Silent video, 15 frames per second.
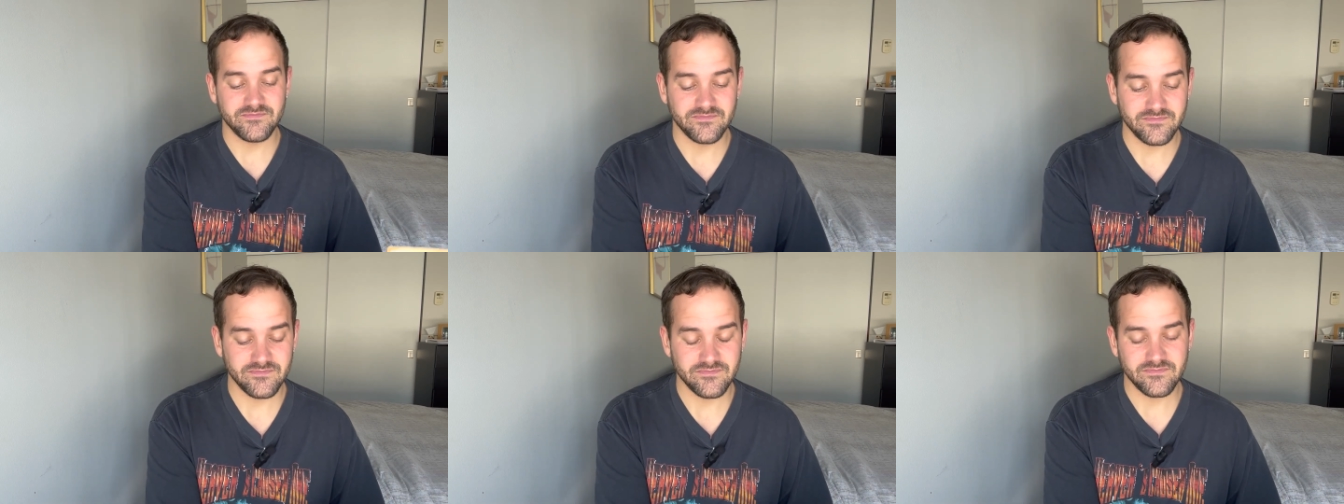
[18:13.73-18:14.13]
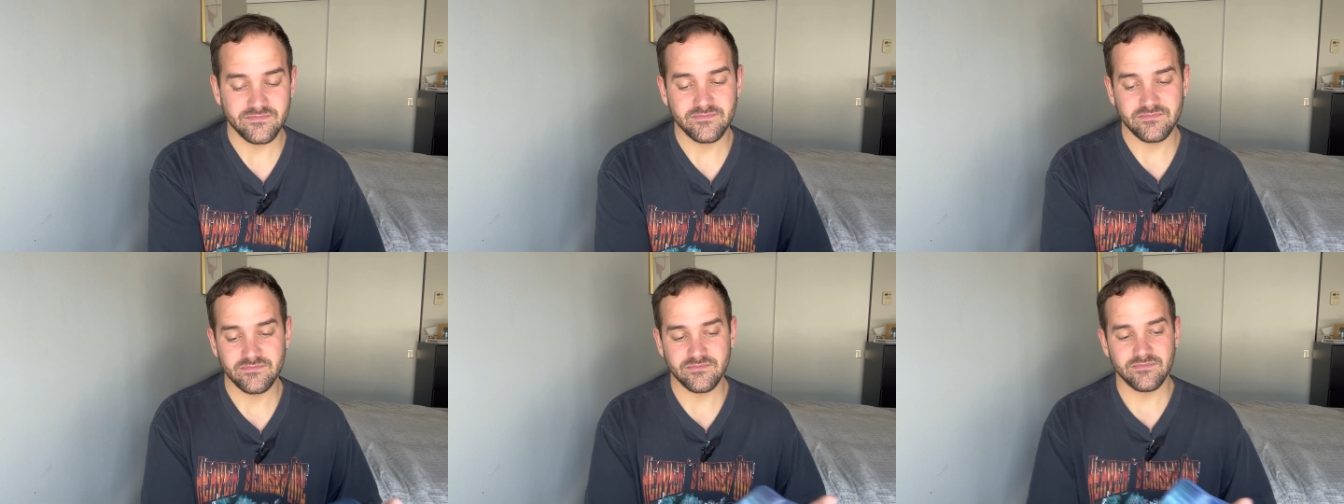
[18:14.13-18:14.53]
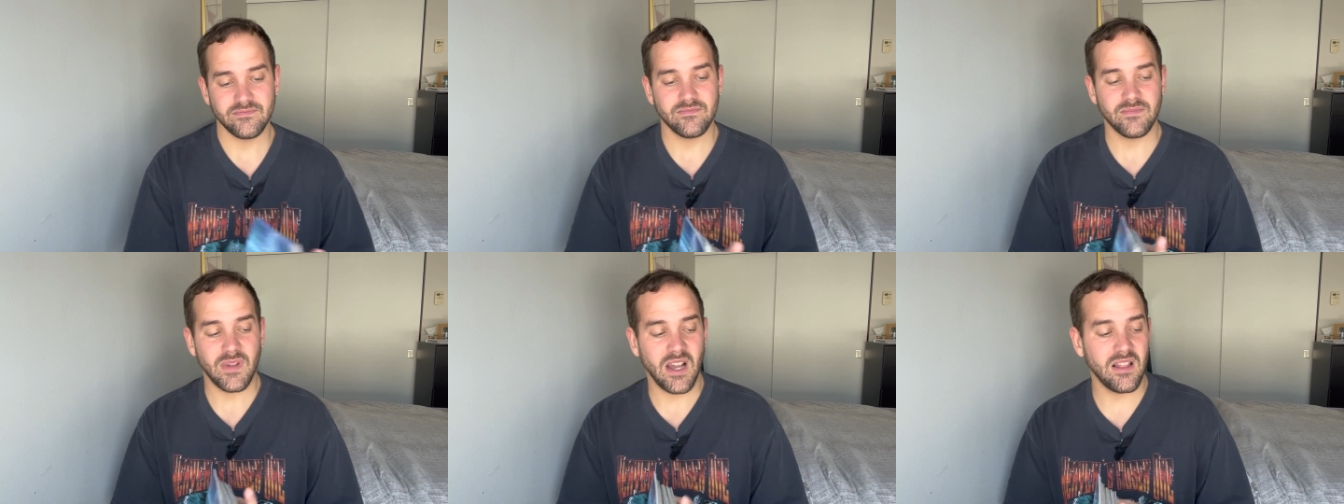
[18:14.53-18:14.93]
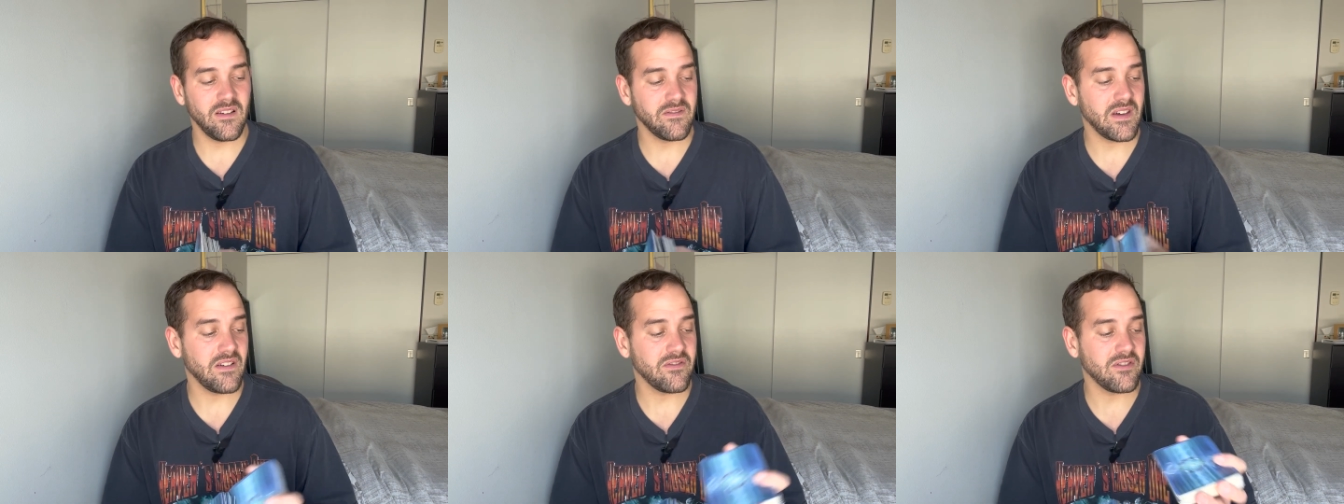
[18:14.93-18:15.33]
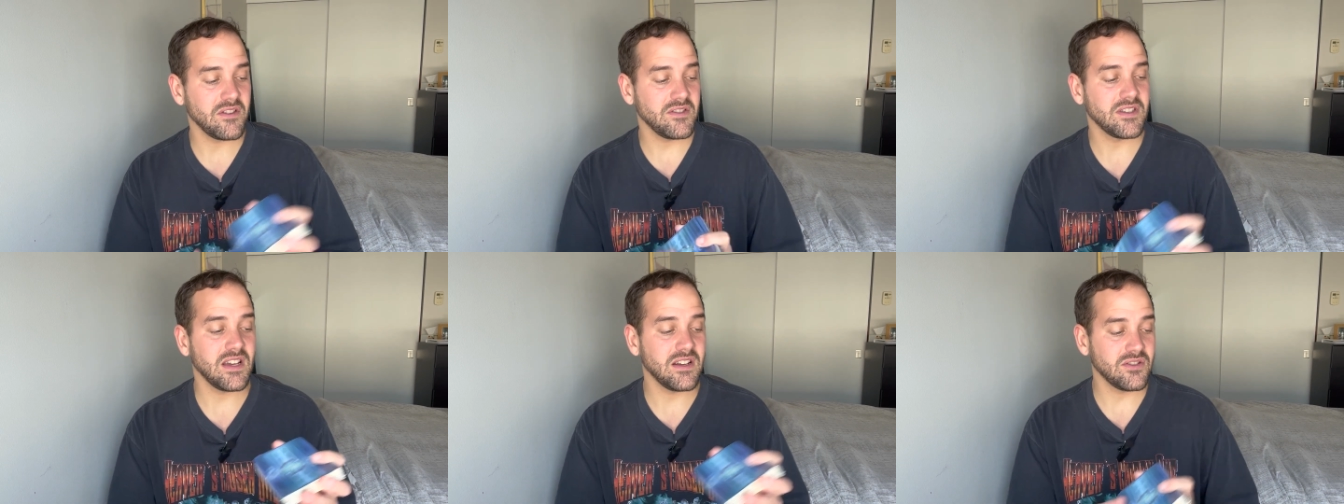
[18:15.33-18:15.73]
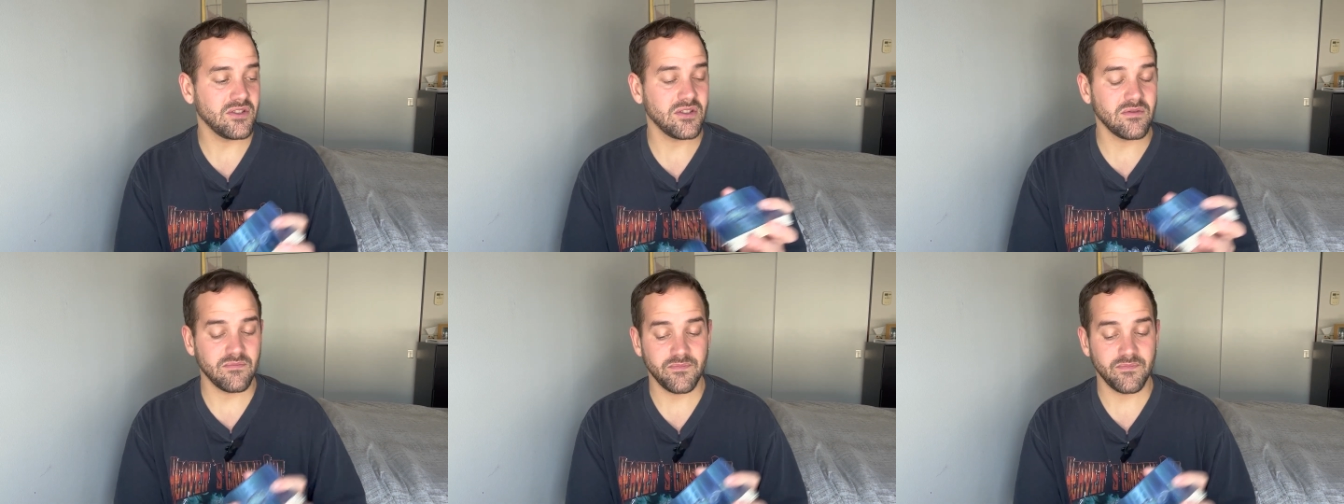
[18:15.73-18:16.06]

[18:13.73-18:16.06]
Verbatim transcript: I love that for you, Satch.